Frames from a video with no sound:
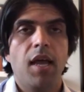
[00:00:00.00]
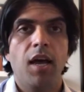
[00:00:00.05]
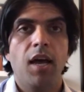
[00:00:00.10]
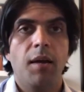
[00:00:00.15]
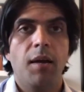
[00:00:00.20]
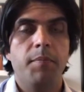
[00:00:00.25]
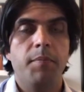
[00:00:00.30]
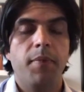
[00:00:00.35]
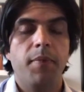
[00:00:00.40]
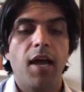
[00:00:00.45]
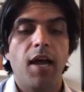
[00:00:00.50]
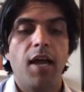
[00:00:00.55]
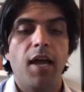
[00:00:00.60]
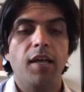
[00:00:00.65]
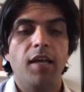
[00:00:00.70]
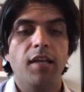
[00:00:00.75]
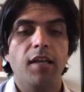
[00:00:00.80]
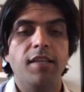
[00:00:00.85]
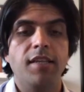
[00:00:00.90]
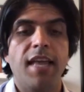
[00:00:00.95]

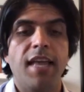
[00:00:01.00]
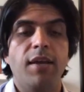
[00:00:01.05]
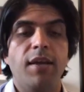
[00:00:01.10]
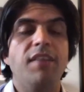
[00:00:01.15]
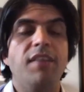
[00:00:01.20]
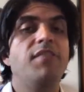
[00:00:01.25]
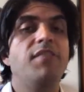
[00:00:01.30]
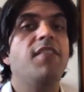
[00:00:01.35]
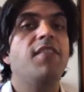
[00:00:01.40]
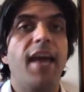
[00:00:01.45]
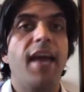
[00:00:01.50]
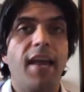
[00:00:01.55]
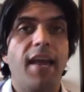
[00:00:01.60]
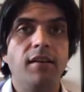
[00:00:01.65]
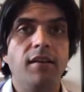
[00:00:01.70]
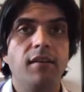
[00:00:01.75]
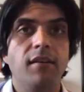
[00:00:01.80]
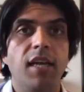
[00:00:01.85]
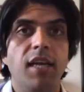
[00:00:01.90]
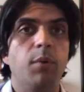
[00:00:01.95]
Now, even
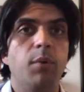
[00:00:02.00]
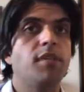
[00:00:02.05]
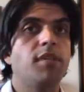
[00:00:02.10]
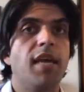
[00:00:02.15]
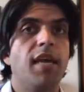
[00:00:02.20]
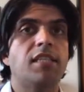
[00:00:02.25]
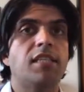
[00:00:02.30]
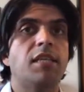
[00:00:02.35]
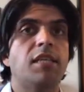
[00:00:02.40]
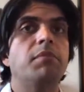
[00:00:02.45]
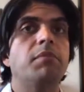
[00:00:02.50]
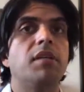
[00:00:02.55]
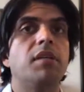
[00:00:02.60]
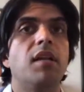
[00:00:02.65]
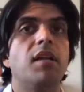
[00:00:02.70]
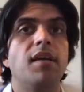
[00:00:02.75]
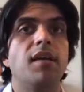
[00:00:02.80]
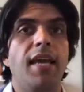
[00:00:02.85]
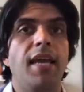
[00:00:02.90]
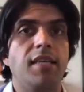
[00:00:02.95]
then, it will take
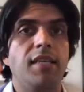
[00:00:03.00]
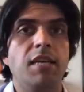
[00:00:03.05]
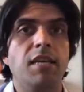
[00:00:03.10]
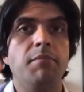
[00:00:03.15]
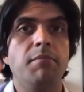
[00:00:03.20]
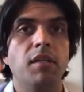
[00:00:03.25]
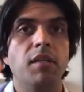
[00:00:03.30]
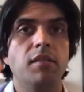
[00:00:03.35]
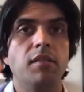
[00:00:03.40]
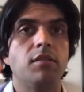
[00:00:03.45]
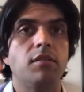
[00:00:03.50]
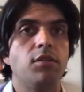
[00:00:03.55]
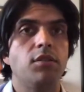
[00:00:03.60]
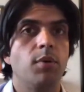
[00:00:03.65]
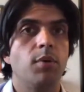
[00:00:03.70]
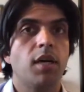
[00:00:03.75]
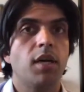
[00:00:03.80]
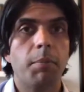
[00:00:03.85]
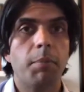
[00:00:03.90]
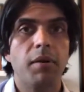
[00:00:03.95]
something like 18 months
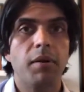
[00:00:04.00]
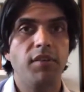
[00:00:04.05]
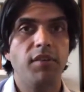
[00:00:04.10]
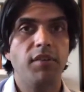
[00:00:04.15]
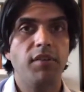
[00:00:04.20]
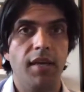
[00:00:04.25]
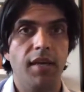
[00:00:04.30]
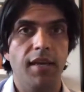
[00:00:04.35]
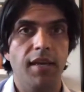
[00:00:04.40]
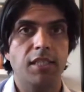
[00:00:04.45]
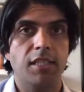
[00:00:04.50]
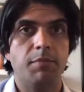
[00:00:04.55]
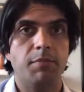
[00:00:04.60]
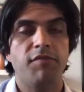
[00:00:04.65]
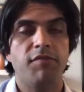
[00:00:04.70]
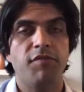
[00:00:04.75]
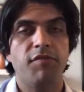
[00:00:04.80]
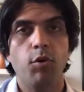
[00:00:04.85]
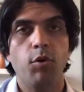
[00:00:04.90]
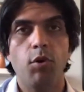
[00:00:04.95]
to a couple of
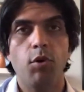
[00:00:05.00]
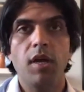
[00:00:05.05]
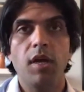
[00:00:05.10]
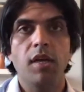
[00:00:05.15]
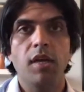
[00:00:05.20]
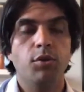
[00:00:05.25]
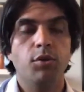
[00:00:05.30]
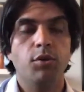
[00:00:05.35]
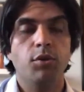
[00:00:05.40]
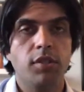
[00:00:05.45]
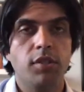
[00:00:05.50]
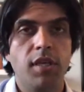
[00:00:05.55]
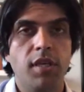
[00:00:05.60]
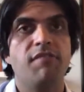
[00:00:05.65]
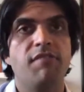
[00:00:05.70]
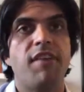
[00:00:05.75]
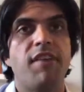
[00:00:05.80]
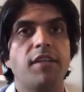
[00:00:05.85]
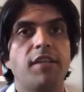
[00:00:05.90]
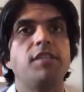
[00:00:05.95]
years before you're
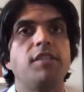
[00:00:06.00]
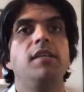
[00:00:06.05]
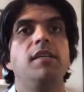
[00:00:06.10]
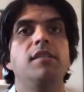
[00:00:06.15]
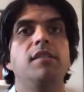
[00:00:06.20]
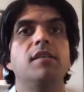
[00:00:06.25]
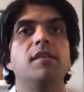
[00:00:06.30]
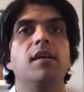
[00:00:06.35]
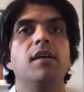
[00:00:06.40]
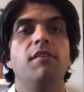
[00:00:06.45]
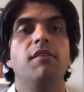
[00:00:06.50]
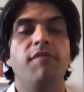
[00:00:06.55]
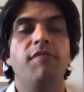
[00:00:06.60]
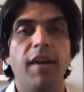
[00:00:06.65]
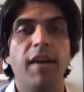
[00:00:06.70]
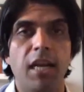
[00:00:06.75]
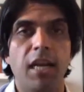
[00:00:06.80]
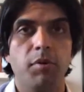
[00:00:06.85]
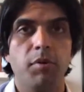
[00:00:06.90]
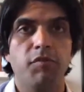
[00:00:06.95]
seeing vaccines
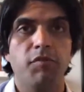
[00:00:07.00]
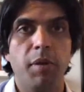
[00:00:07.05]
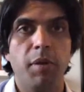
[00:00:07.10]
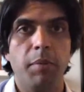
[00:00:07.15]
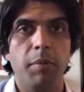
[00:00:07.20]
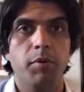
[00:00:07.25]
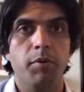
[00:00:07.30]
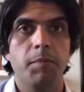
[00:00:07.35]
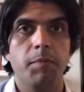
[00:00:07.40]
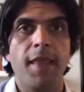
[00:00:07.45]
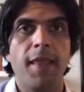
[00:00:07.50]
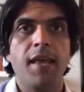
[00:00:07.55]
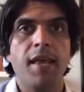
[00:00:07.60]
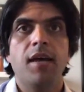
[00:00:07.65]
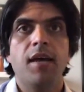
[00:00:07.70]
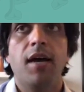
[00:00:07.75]
available for people.